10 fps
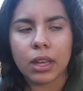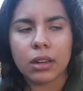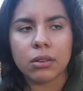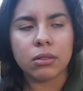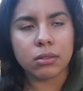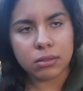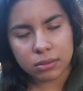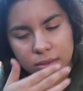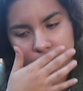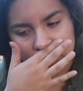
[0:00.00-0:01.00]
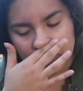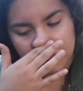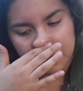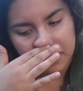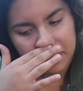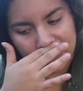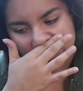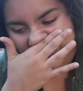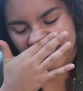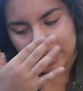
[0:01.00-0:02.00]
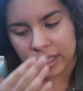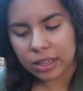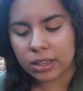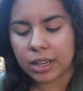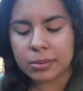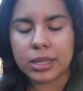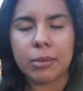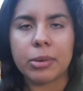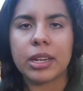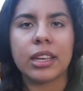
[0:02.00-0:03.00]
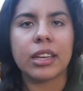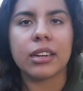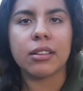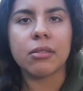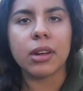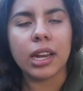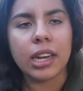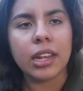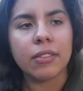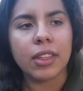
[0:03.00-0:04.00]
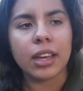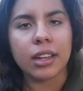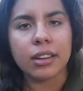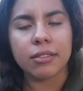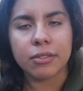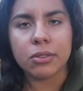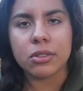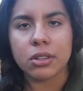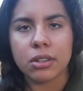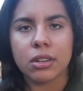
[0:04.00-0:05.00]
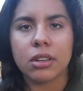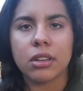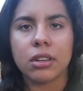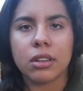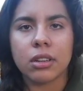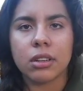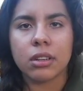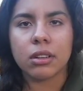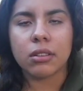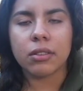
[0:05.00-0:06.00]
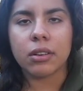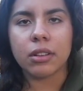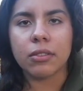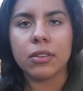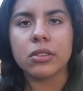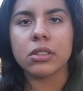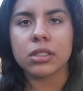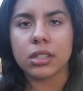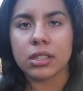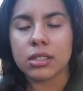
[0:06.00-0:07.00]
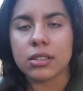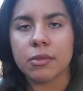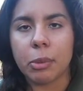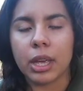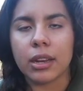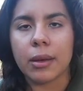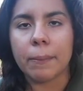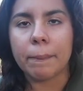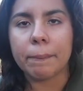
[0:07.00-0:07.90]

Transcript: I don't want the Hunger Games to happen again. I don't want any of that kind of future for the future citizens of Pan Am.